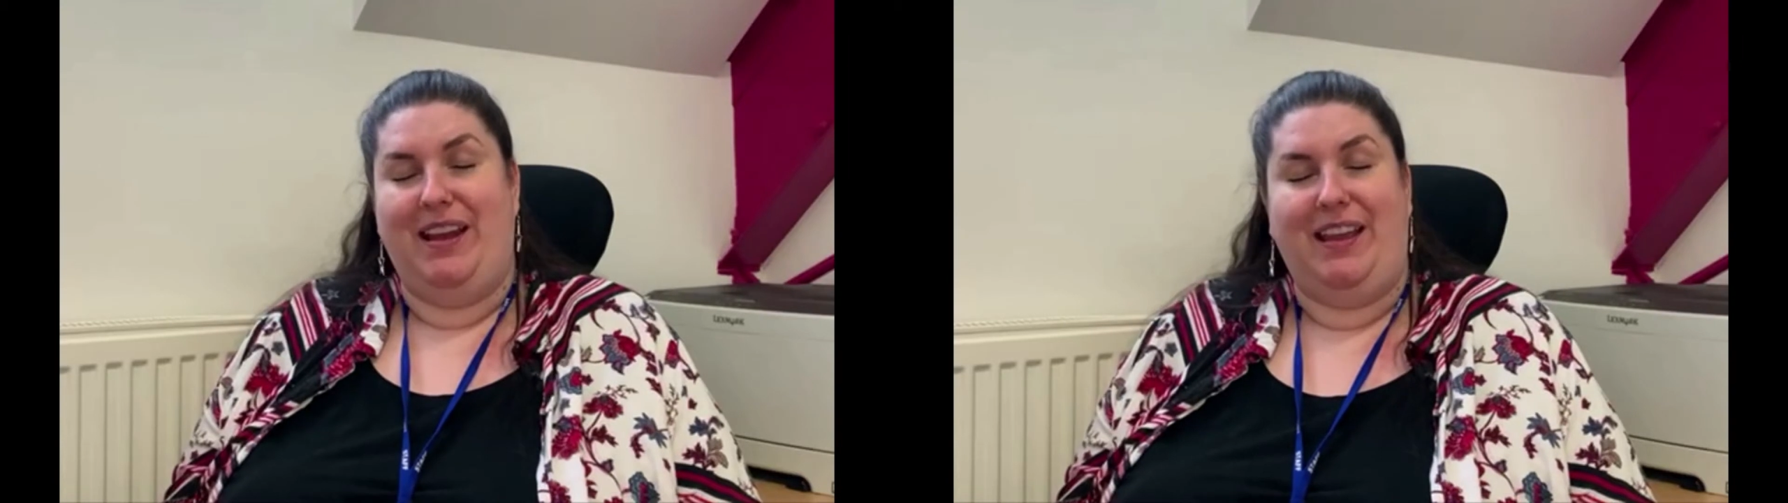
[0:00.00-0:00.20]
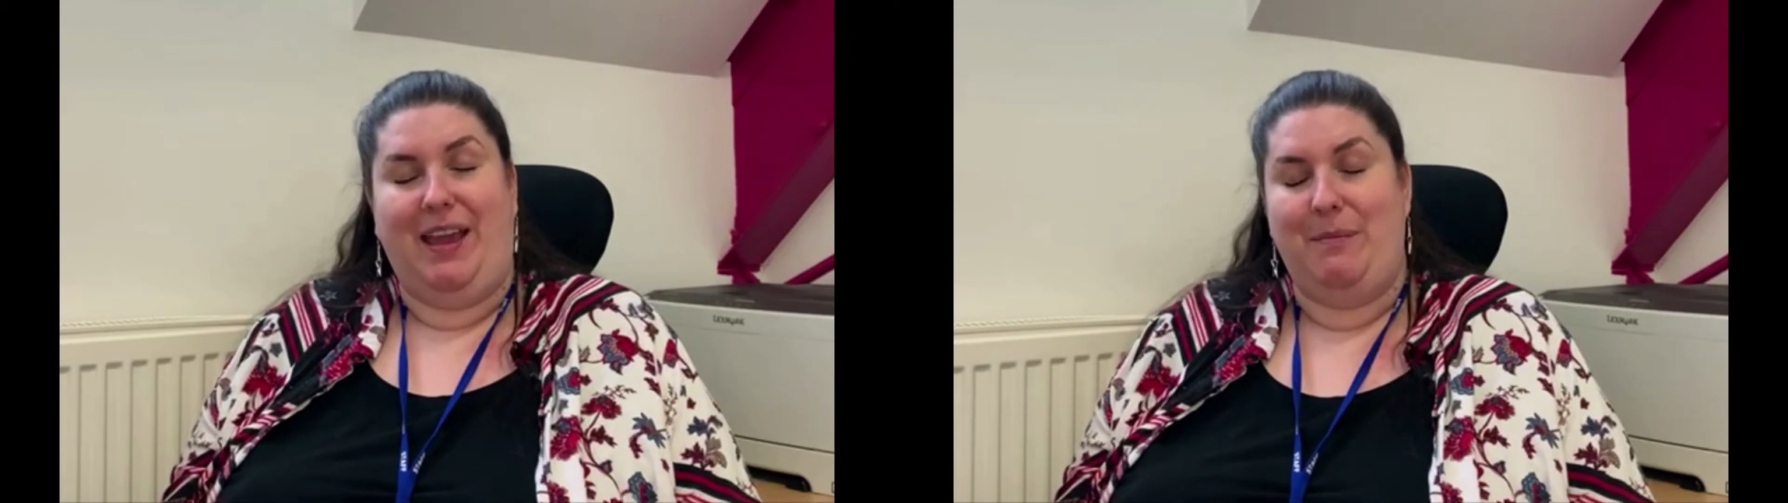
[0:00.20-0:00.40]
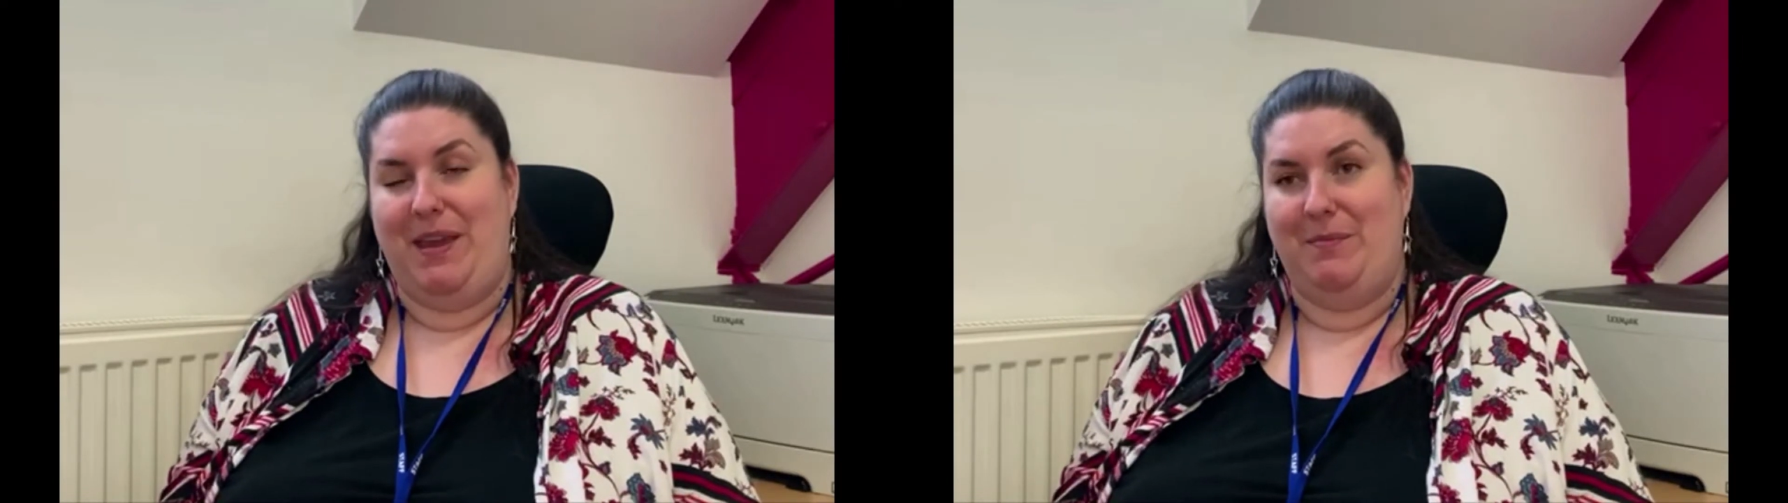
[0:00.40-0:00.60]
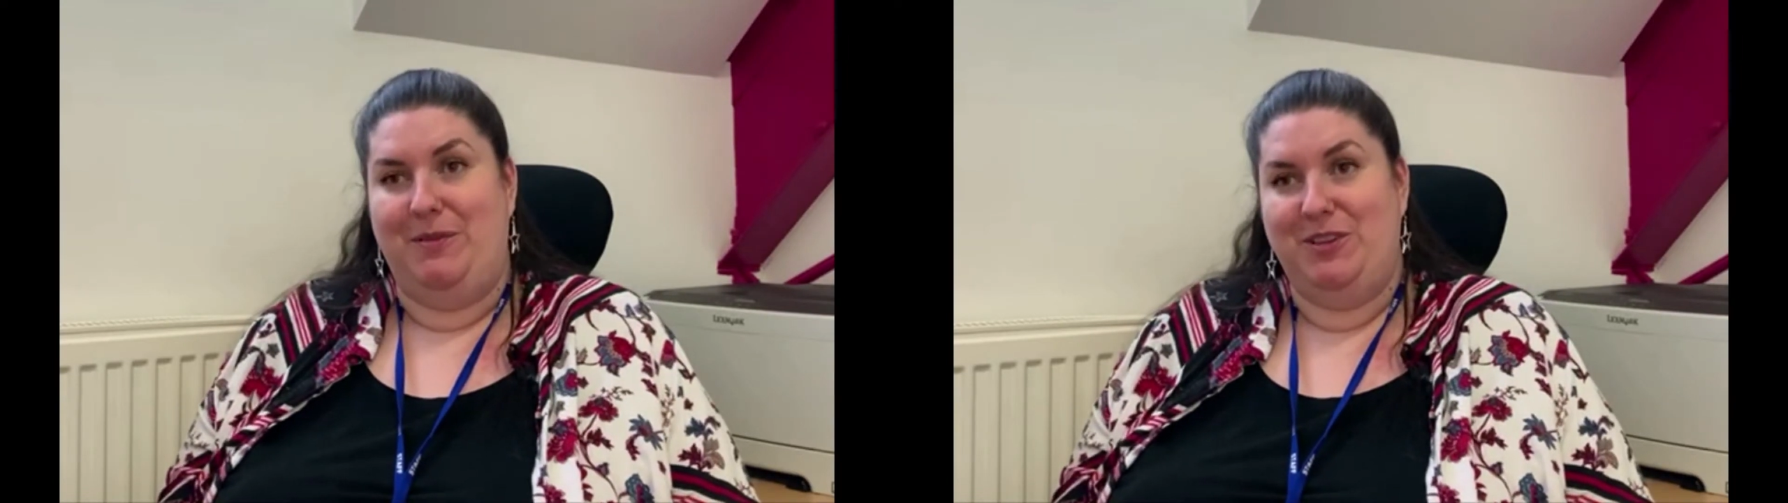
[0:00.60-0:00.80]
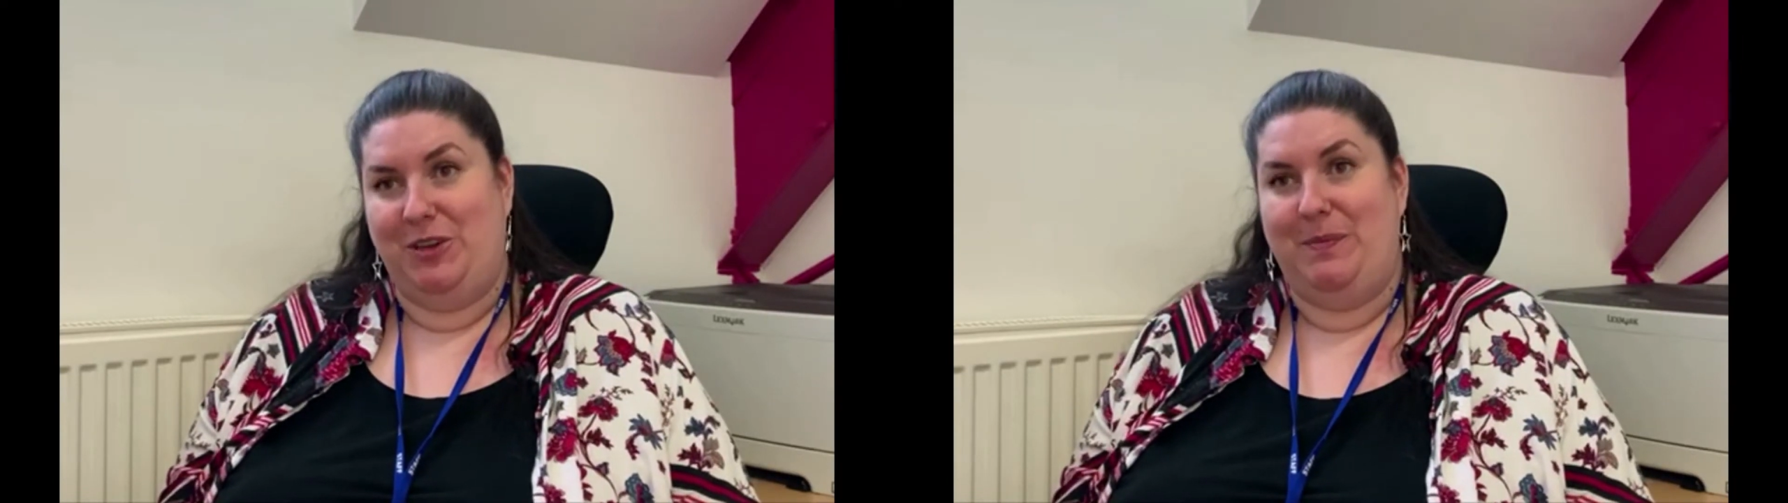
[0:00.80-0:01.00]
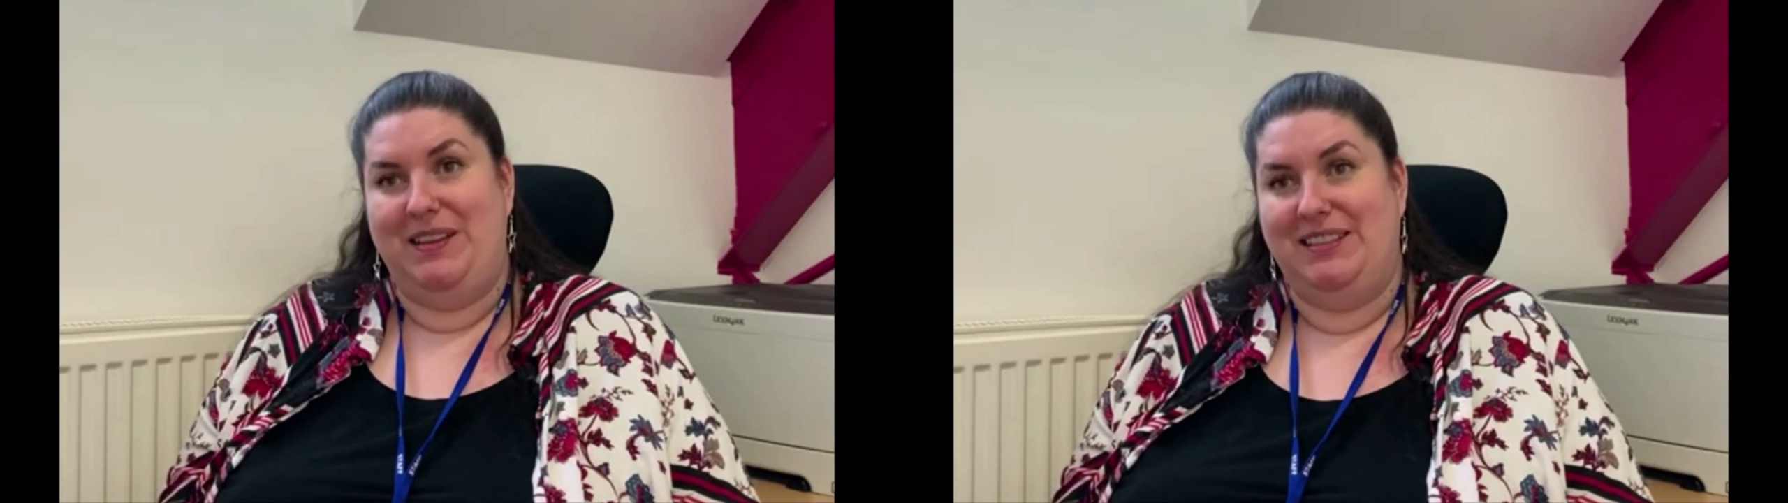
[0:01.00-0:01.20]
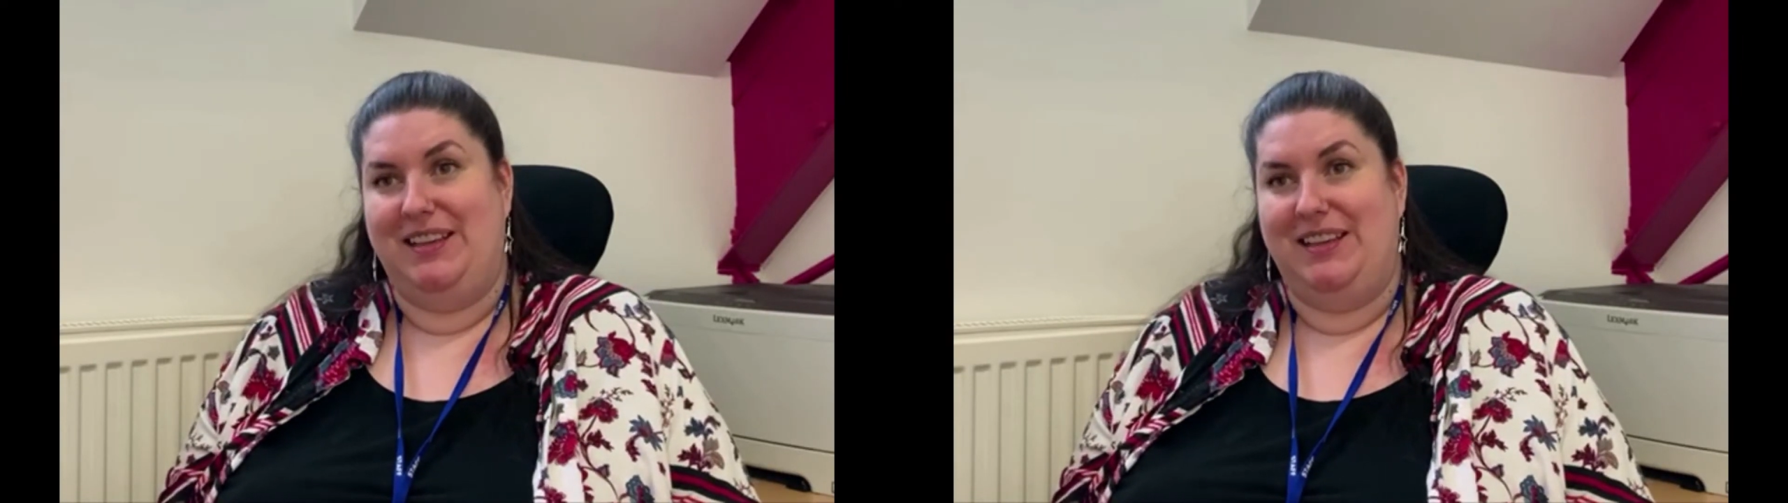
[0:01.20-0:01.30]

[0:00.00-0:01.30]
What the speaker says: going to get people shopping